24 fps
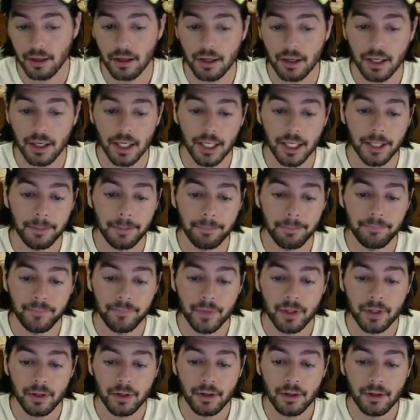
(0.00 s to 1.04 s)
Um,
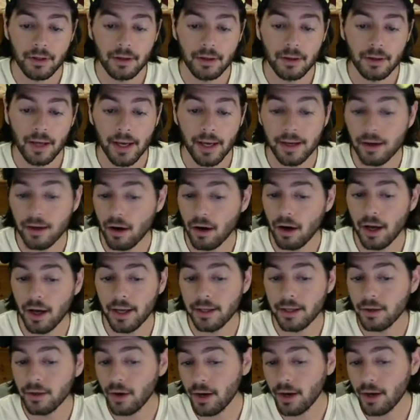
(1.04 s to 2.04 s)
and uh, you know,